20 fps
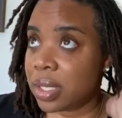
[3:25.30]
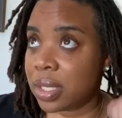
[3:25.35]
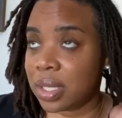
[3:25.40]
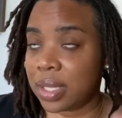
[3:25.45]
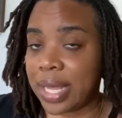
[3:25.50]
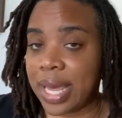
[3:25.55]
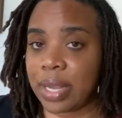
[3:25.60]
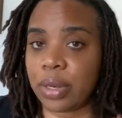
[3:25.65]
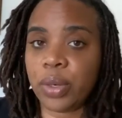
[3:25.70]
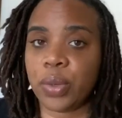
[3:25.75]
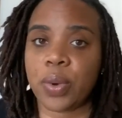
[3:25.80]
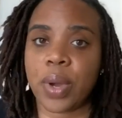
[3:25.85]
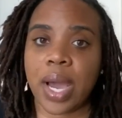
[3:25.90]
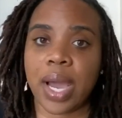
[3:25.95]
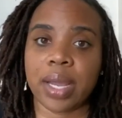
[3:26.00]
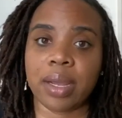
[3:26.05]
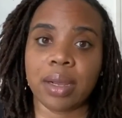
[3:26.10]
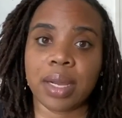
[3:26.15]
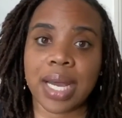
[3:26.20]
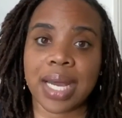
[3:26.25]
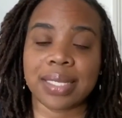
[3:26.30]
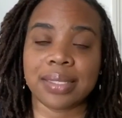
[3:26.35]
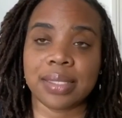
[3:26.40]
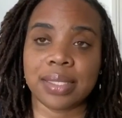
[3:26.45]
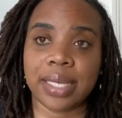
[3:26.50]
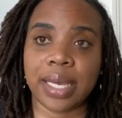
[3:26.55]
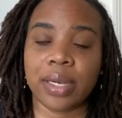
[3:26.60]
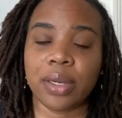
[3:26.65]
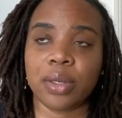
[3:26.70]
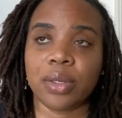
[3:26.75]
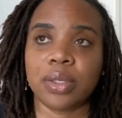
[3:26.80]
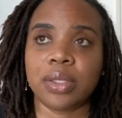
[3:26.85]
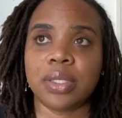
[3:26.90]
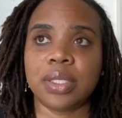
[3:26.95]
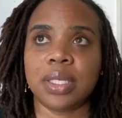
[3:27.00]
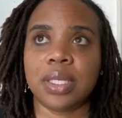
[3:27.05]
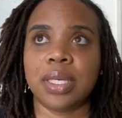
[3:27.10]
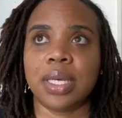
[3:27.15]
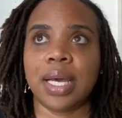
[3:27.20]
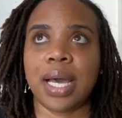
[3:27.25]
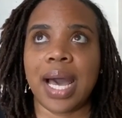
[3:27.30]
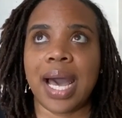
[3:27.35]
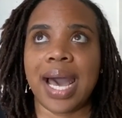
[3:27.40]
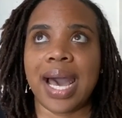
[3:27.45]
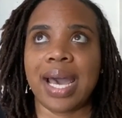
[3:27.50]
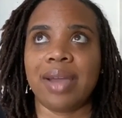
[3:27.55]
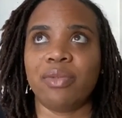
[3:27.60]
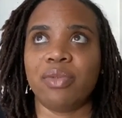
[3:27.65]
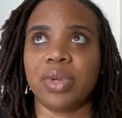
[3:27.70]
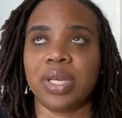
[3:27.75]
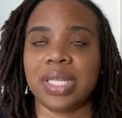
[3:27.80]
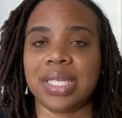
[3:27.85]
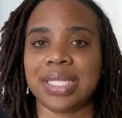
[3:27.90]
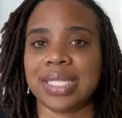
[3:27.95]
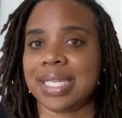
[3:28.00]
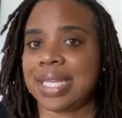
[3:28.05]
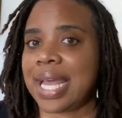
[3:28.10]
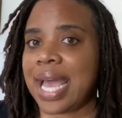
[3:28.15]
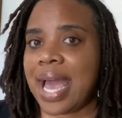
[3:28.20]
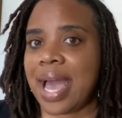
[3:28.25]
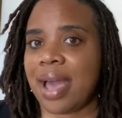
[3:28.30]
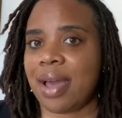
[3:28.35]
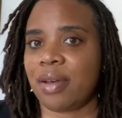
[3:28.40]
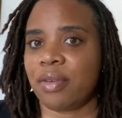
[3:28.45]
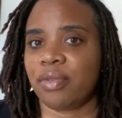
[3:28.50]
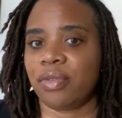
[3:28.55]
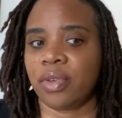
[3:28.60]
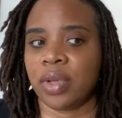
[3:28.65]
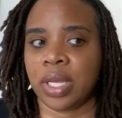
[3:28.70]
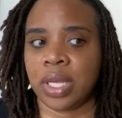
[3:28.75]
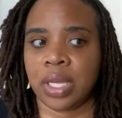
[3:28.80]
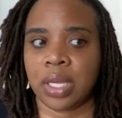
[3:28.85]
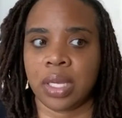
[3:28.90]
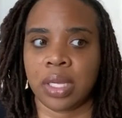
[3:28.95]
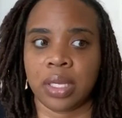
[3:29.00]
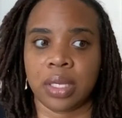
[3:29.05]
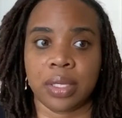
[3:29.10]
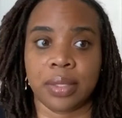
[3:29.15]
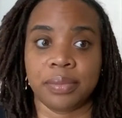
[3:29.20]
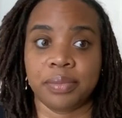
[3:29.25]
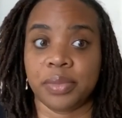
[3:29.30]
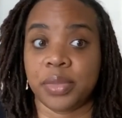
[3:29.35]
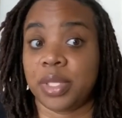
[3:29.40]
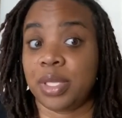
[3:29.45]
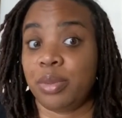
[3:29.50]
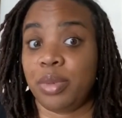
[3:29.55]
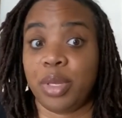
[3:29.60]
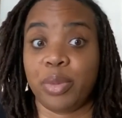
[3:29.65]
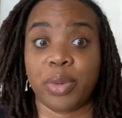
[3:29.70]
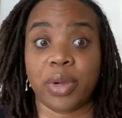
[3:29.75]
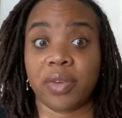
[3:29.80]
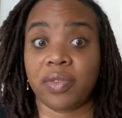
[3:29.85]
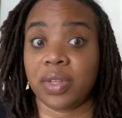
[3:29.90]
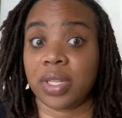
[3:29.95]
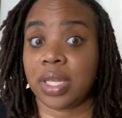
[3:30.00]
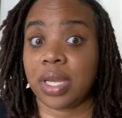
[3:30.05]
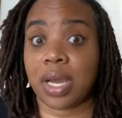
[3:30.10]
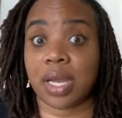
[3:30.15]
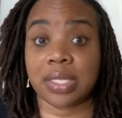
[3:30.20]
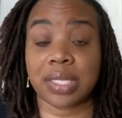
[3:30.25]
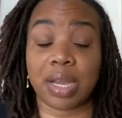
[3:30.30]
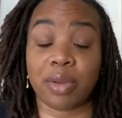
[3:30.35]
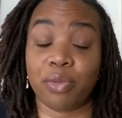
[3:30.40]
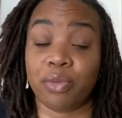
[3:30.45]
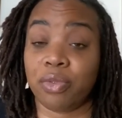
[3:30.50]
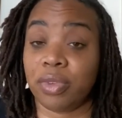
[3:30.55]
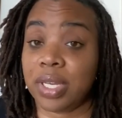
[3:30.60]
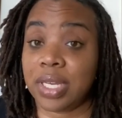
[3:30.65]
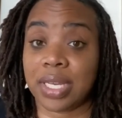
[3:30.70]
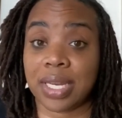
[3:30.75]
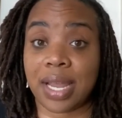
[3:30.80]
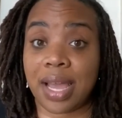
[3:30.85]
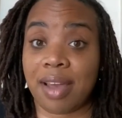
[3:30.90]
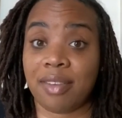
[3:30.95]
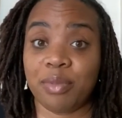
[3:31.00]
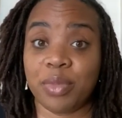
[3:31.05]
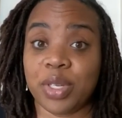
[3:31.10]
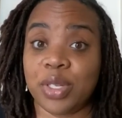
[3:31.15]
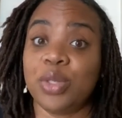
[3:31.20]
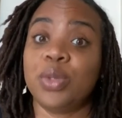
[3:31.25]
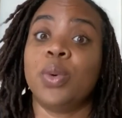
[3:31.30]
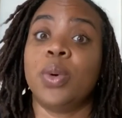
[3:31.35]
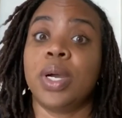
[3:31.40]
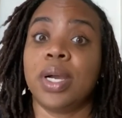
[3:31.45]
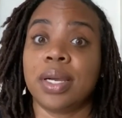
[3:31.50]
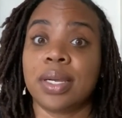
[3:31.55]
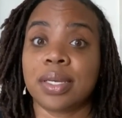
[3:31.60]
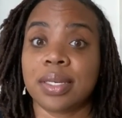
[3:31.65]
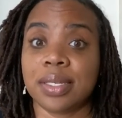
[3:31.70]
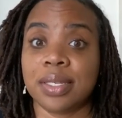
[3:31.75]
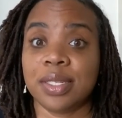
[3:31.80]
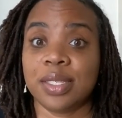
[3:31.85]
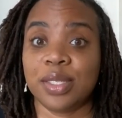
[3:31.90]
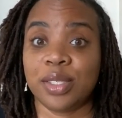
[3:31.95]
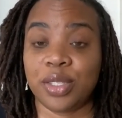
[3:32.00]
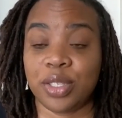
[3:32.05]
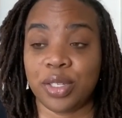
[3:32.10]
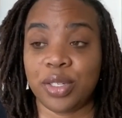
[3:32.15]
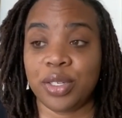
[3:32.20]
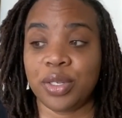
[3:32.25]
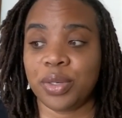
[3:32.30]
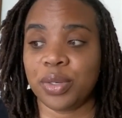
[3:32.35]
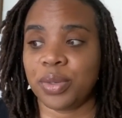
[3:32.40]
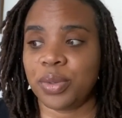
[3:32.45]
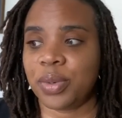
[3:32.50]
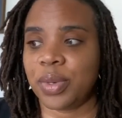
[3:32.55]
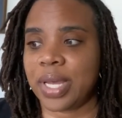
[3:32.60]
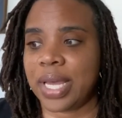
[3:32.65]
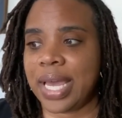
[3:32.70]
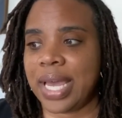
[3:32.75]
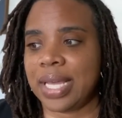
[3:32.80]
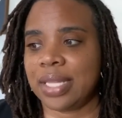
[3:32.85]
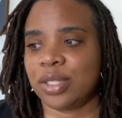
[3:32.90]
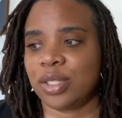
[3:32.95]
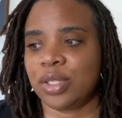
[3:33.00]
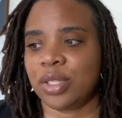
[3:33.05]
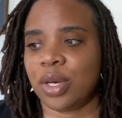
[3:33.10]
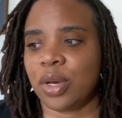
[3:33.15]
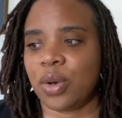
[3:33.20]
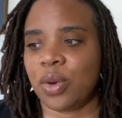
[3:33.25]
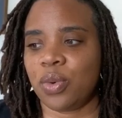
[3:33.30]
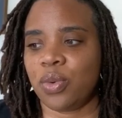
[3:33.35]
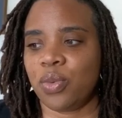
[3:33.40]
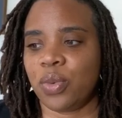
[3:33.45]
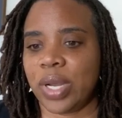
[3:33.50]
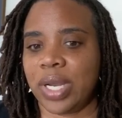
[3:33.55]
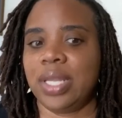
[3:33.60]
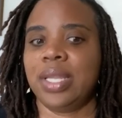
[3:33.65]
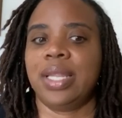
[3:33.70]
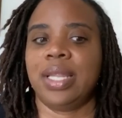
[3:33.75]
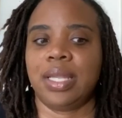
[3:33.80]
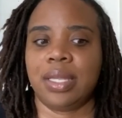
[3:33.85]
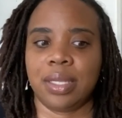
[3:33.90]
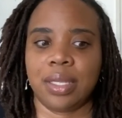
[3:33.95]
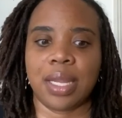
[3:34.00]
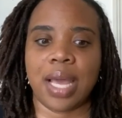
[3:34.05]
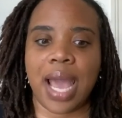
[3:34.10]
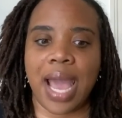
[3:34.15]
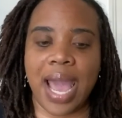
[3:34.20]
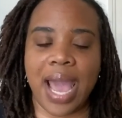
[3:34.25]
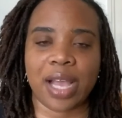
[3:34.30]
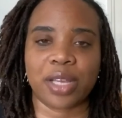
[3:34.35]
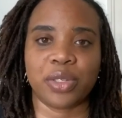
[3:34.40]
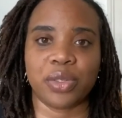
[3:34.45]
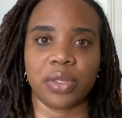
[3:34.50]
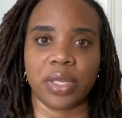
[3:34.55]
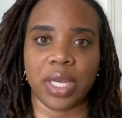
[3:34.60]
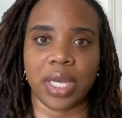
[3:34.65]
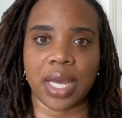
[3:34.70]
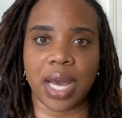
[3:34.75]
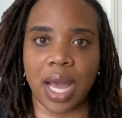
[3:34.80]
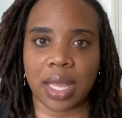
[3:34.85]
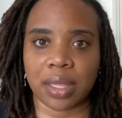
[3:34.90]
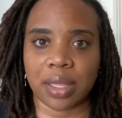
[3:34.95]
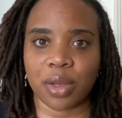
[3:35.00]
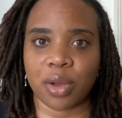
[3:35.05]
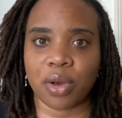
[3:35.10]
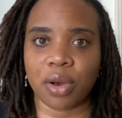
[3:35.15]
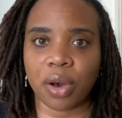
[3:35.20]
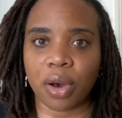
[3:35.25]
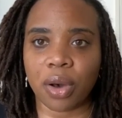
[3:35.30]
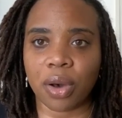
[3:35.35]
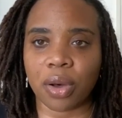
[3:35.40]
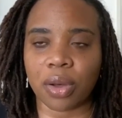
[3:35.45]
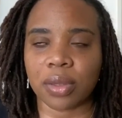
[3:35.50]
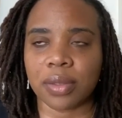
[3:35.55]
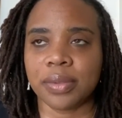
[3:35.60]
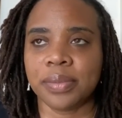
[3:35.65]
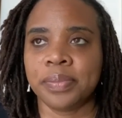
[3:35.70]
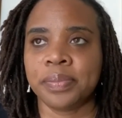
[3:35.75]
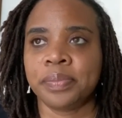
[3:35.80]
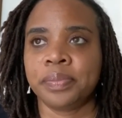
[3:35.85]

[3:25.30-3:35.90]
that new hire got settled, I really didn't have, to be perfectly honest, I really didn't have much work to do. And so when I actually got the call